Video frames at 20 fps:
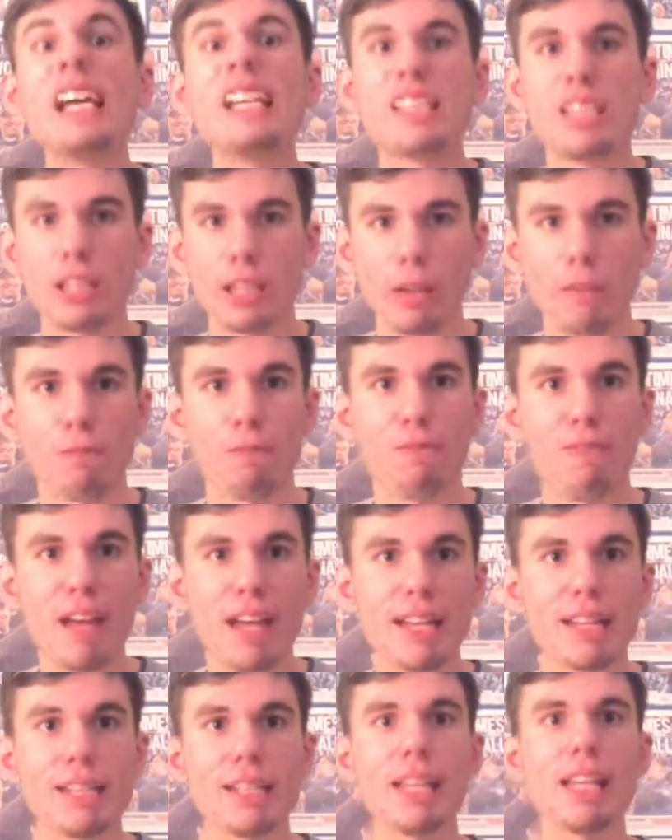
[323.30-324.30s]
to
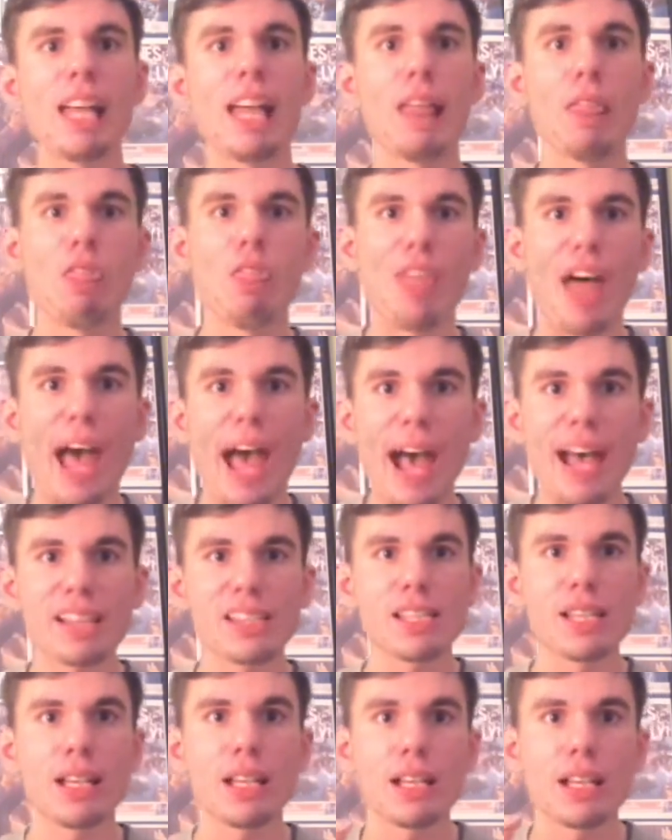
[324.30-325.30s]
defend
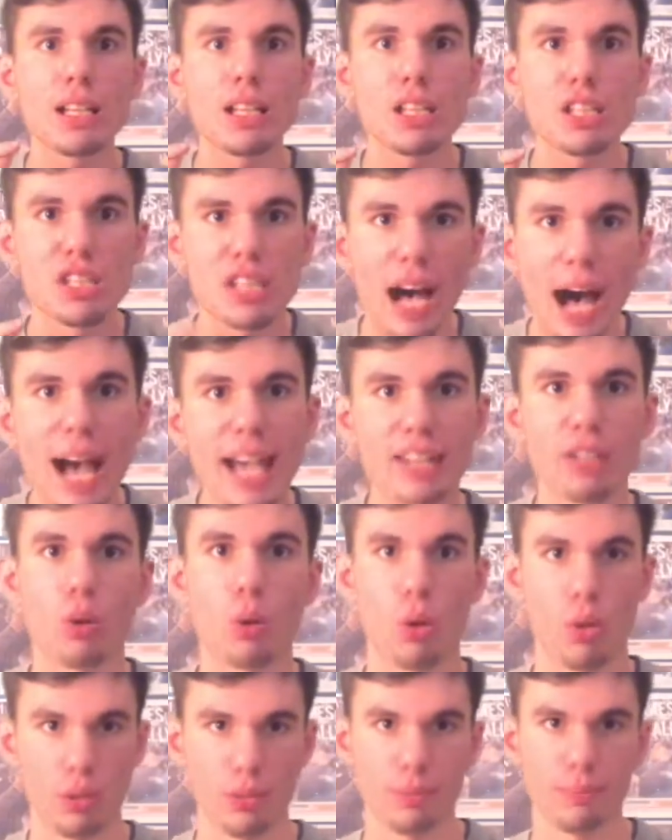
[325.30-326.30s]
that title.